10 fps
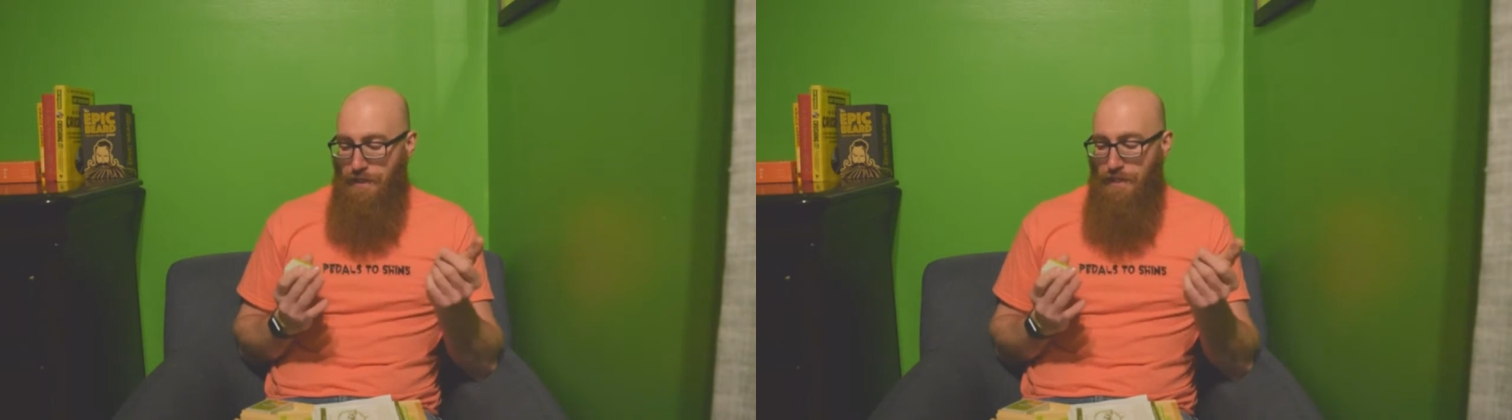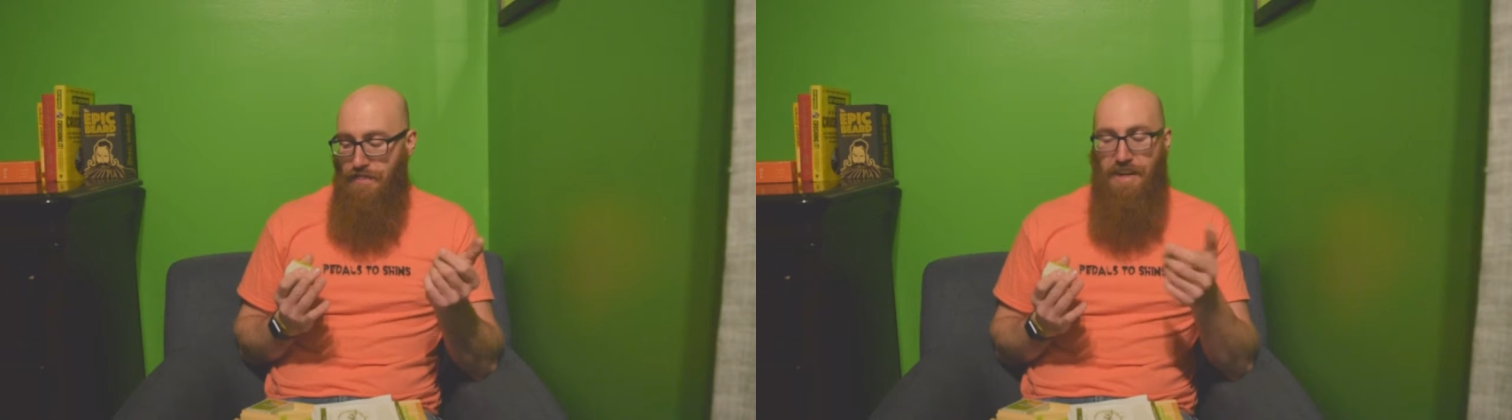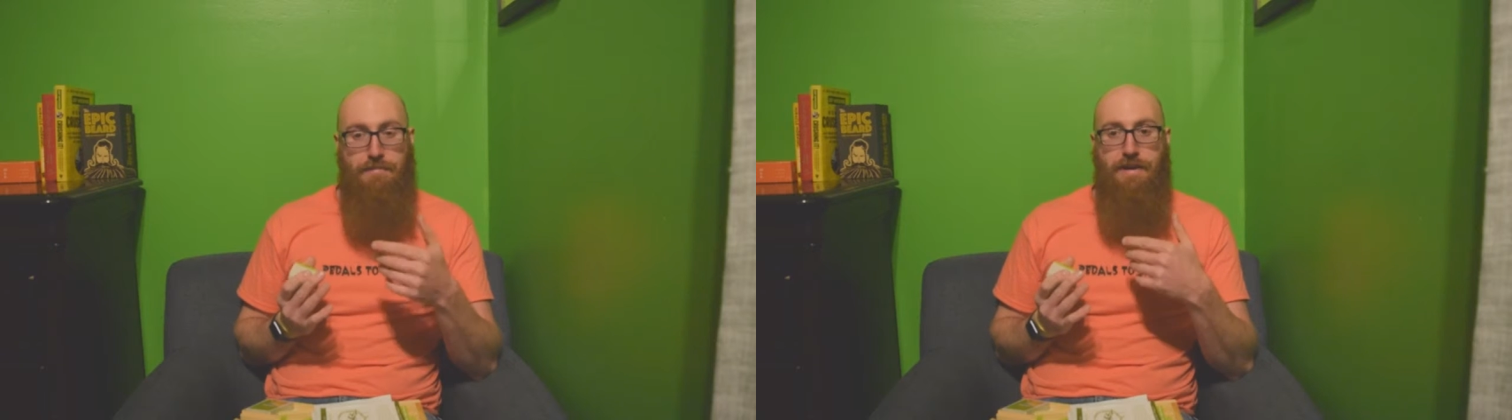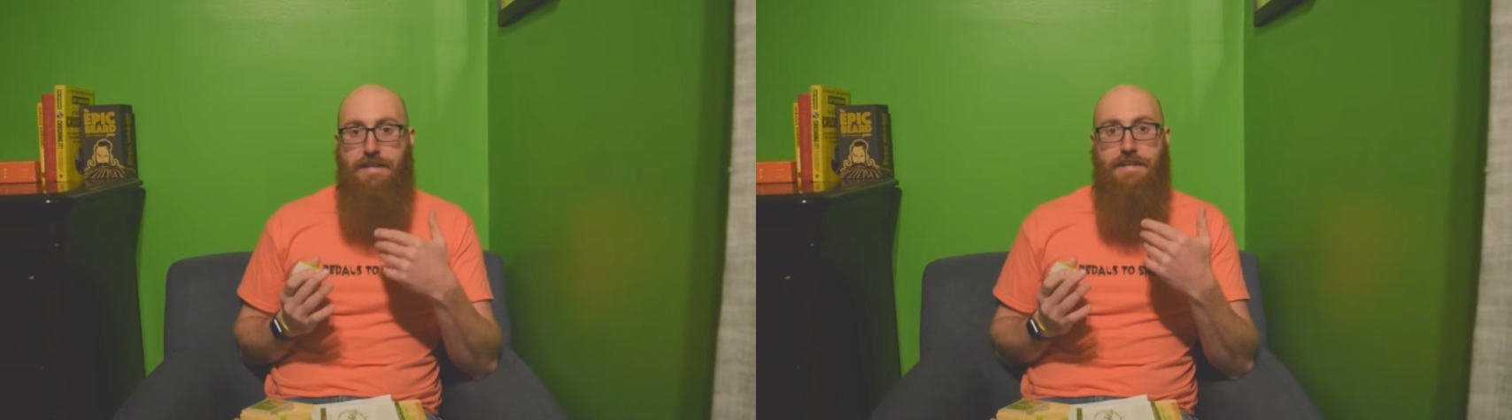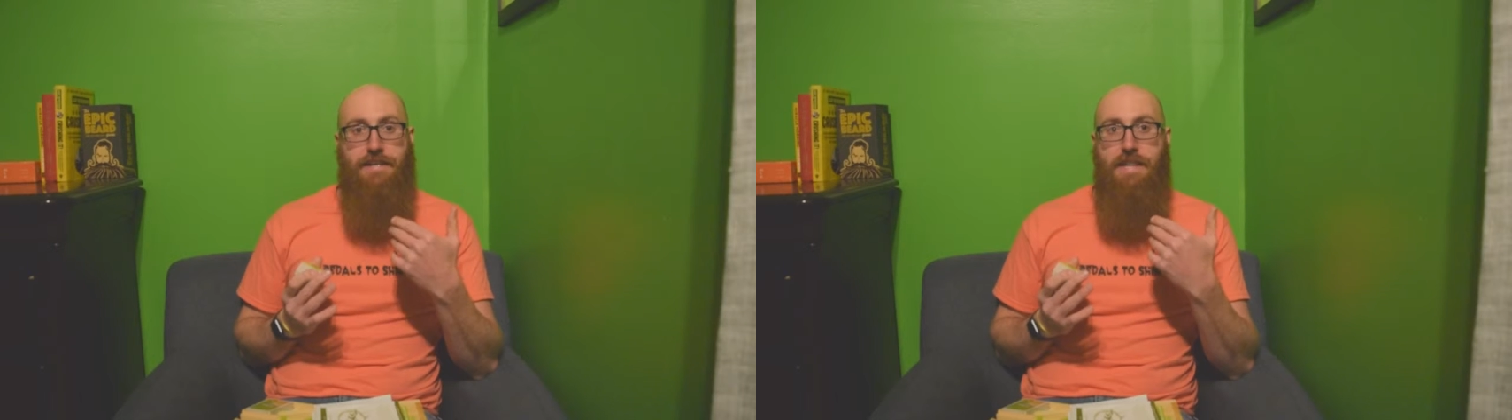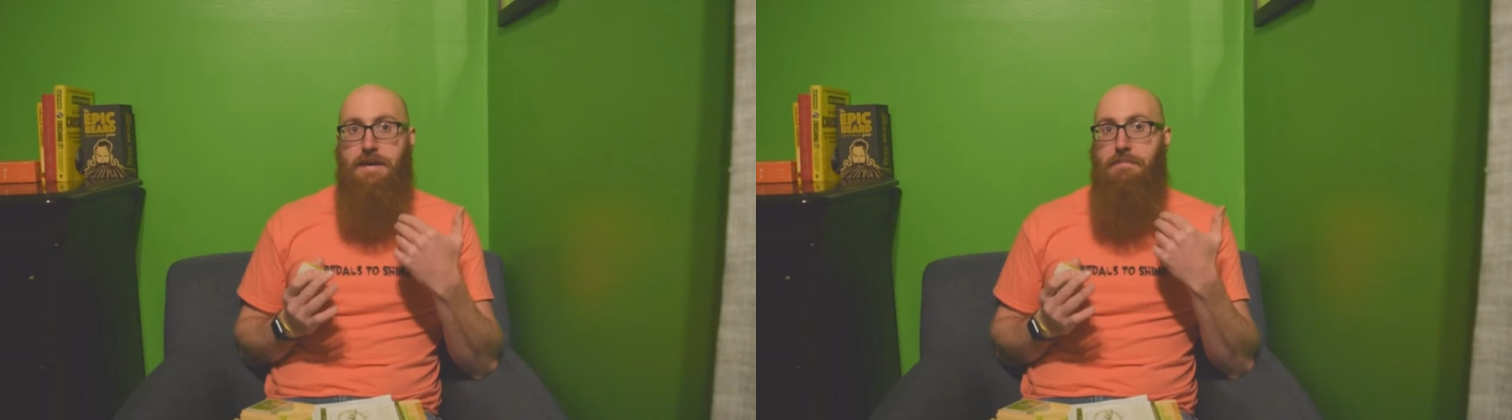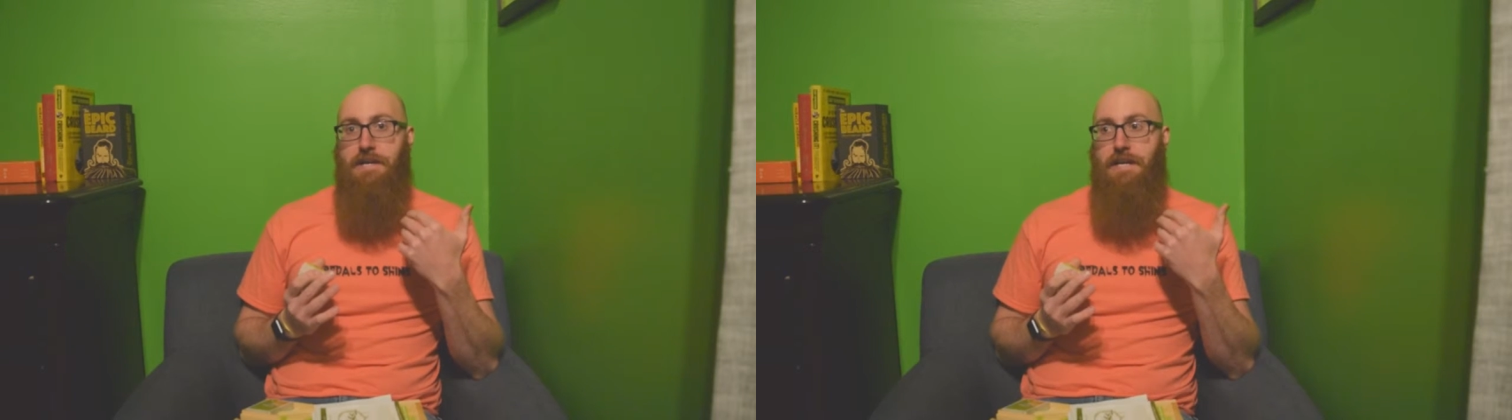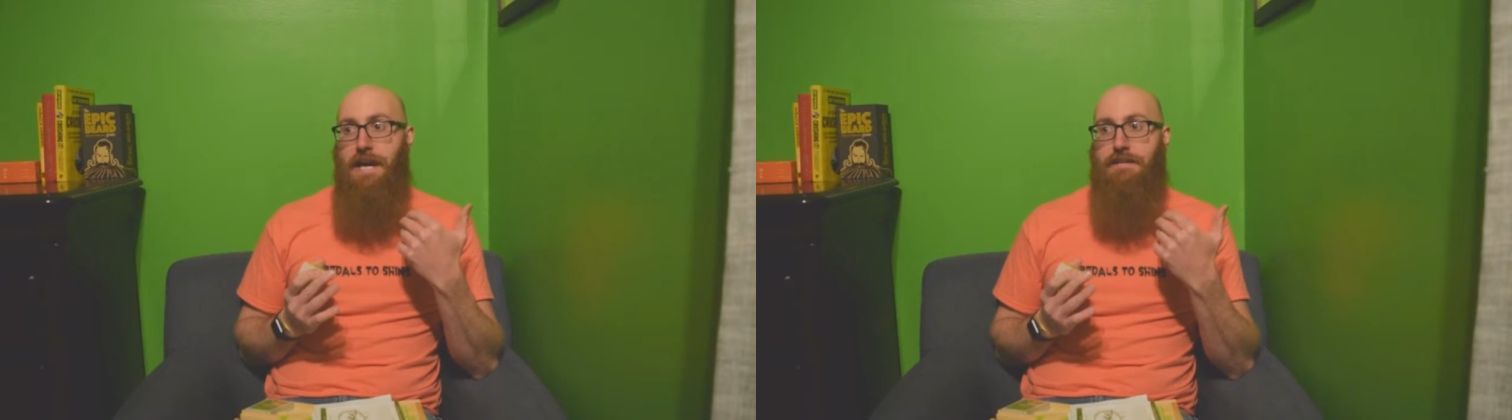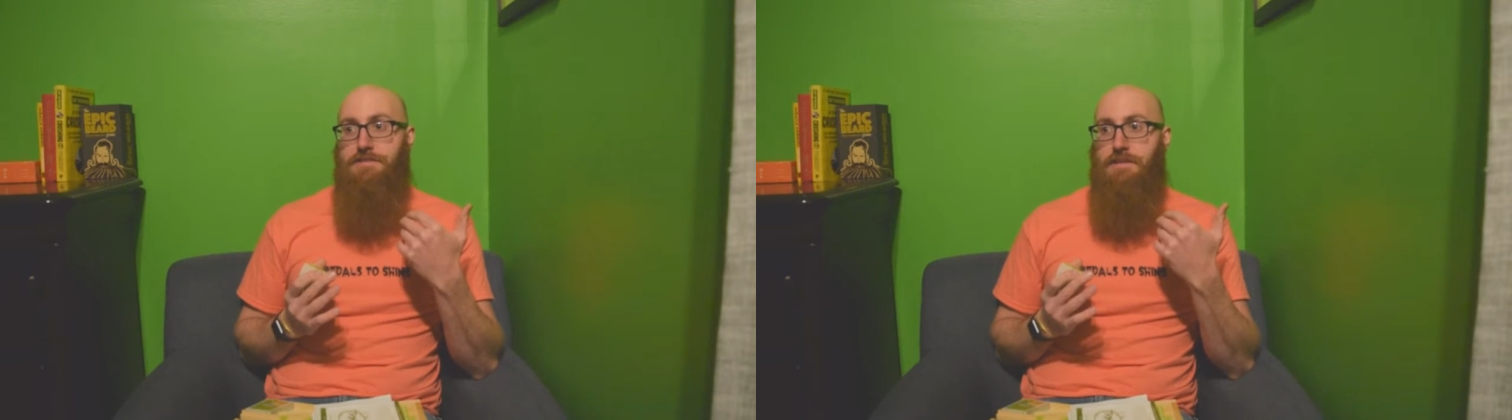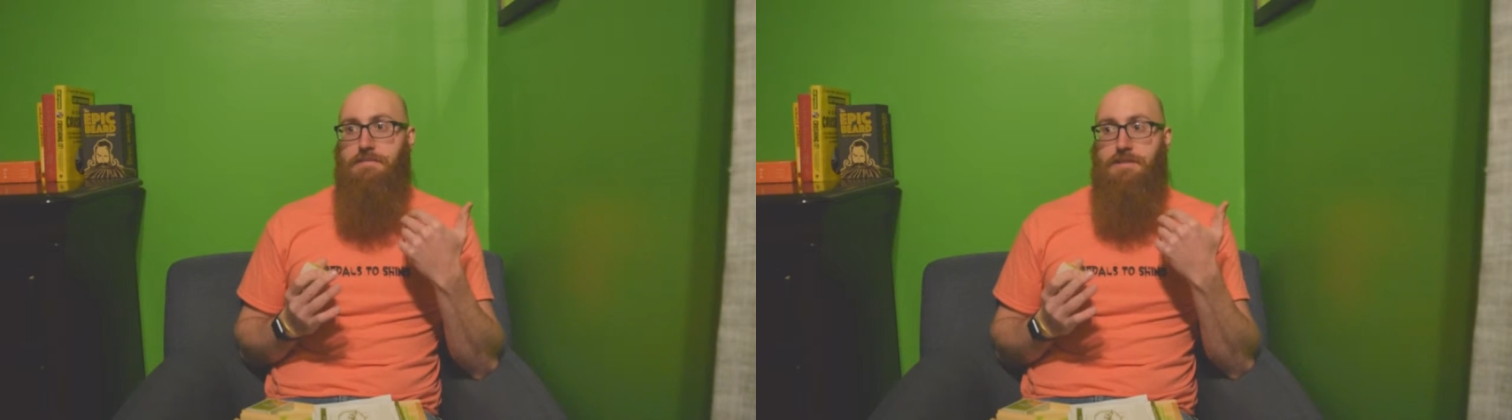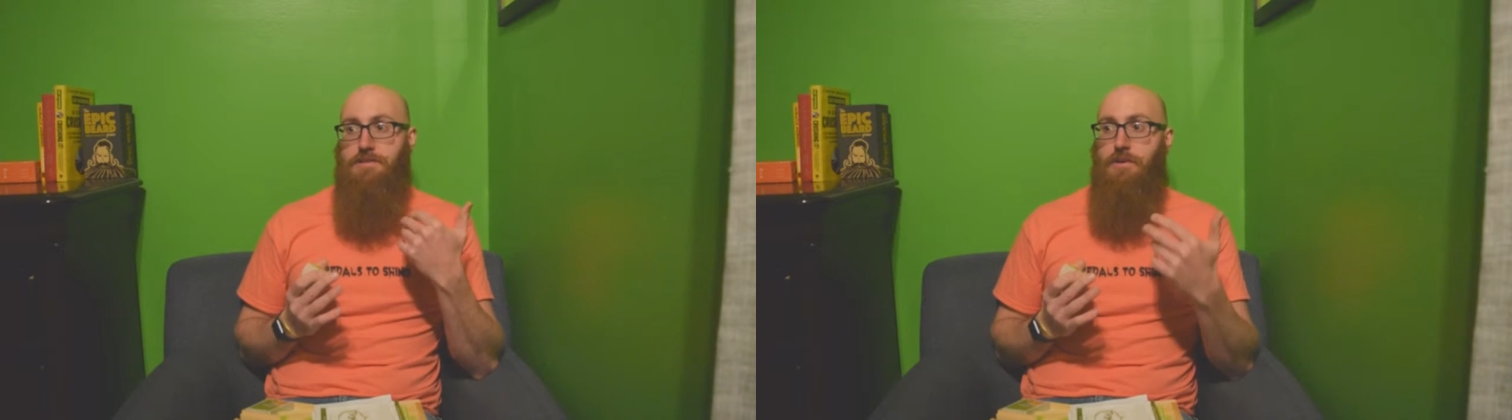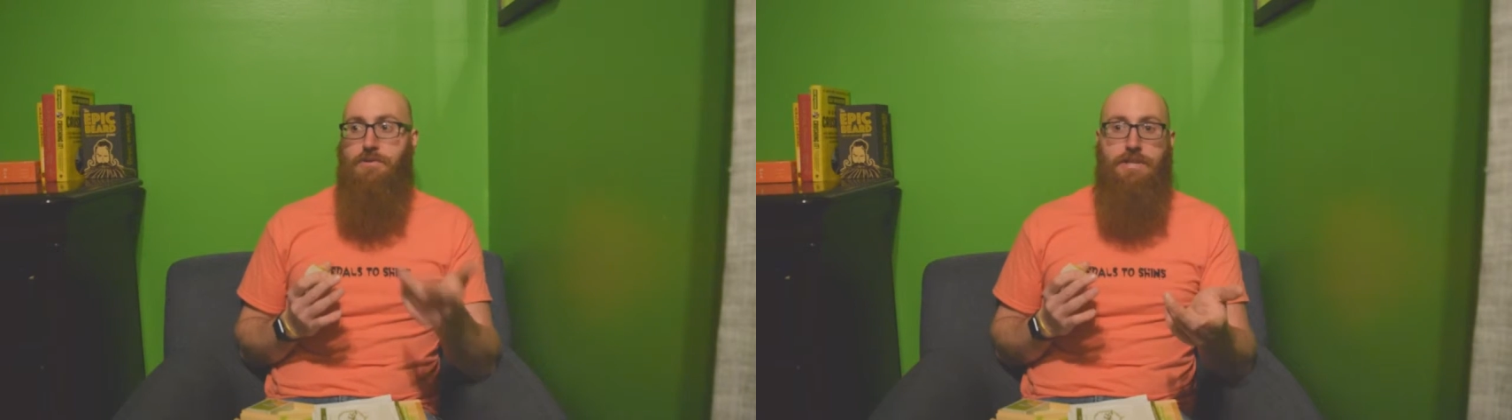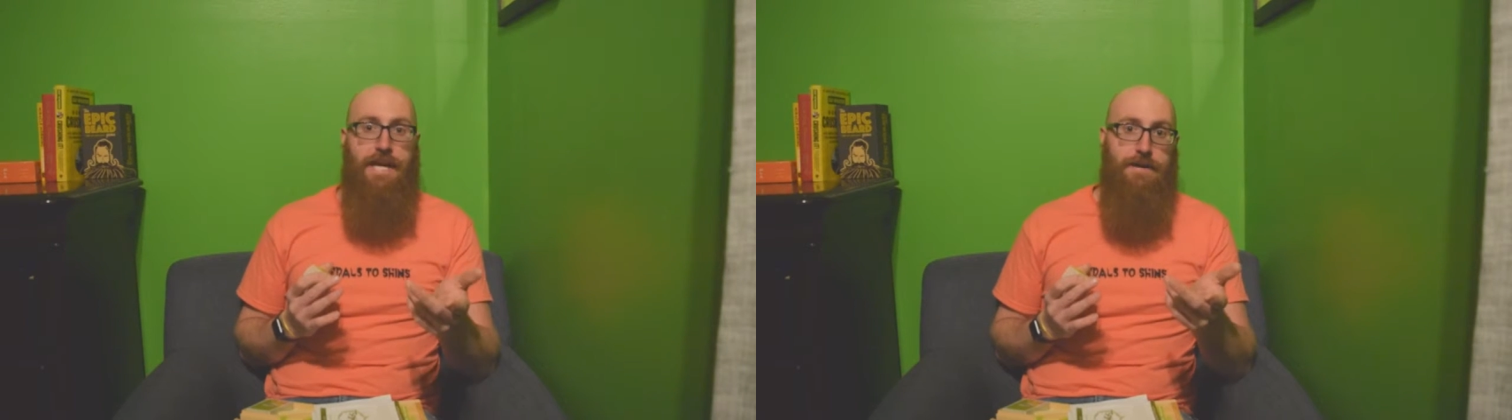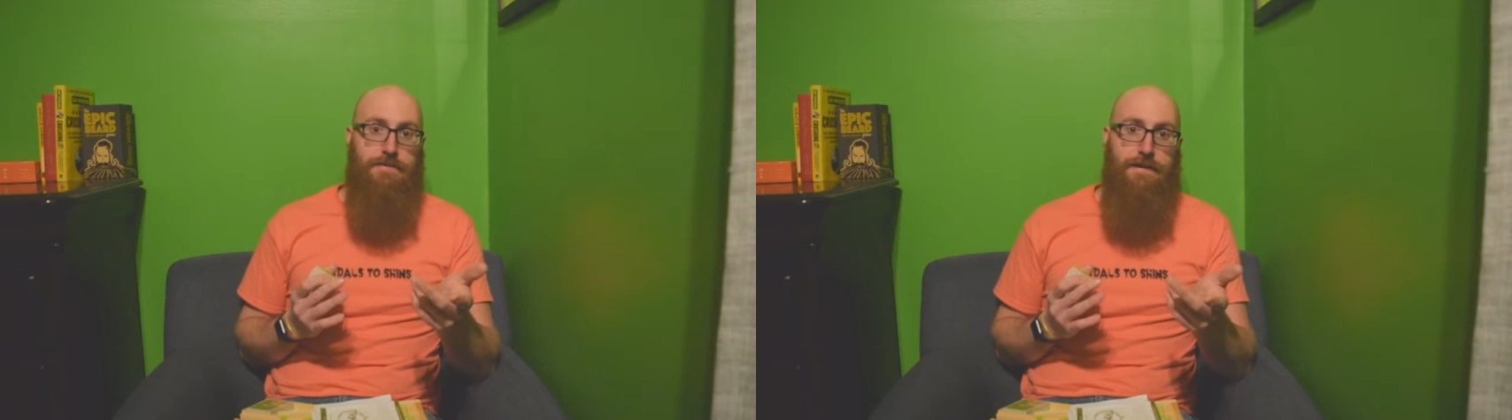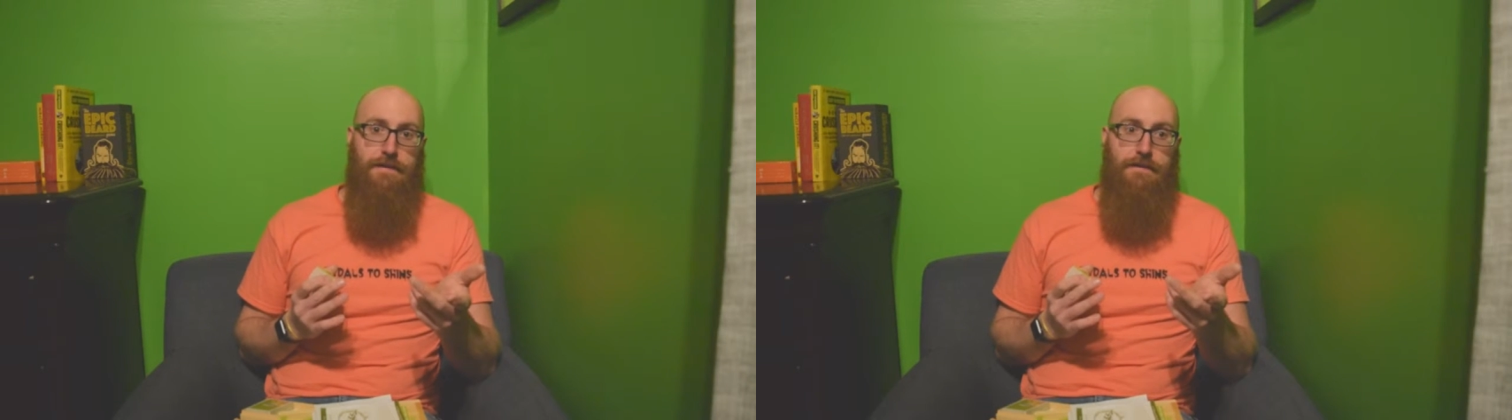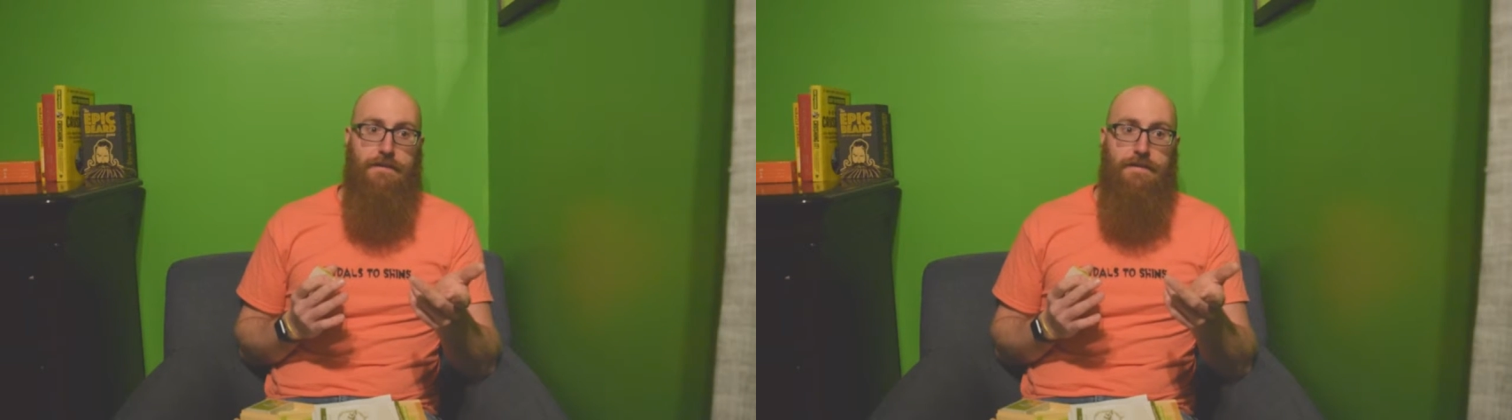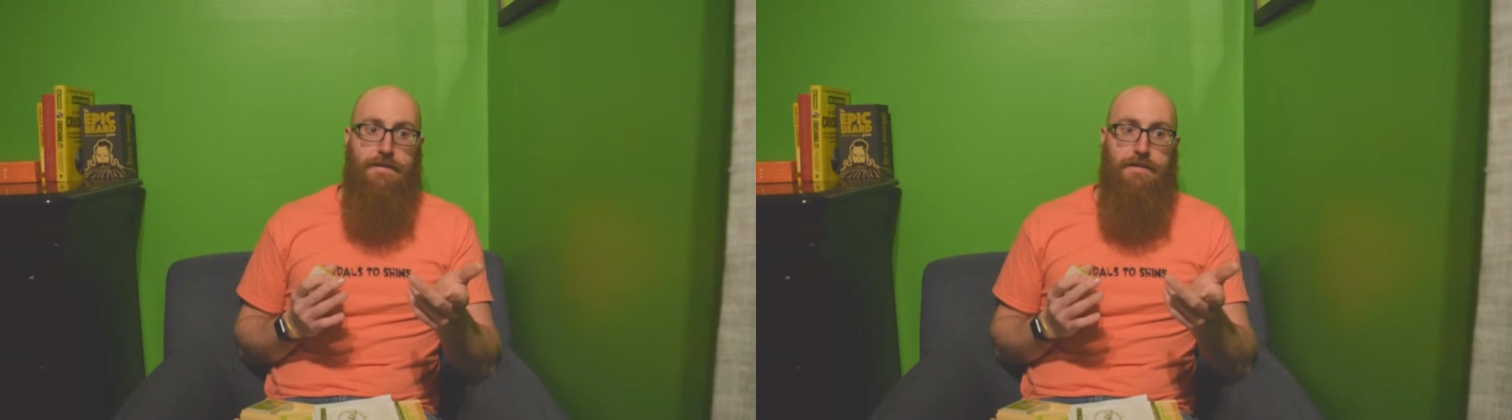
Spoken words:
They might have something totally out there